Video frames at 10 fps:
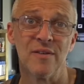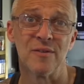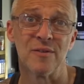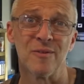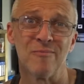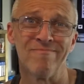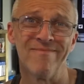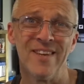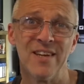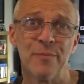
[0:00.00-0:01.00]
So
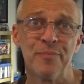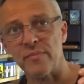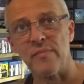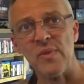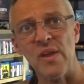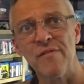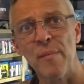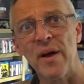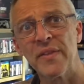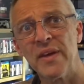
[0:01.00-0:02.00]
yeah, if I
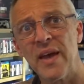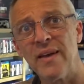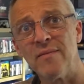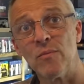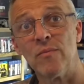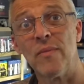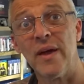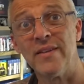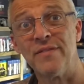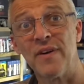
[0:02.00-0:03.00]
buy the
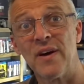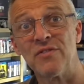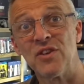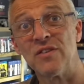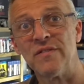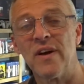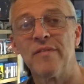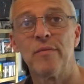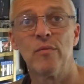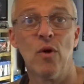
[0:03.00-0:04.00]

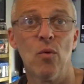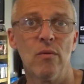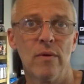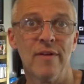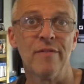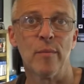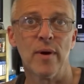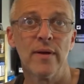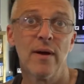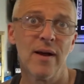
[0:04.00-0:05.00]
8565, not if I
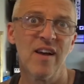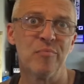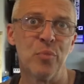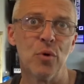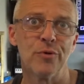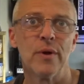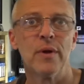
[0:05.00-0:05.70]
buy, I have bought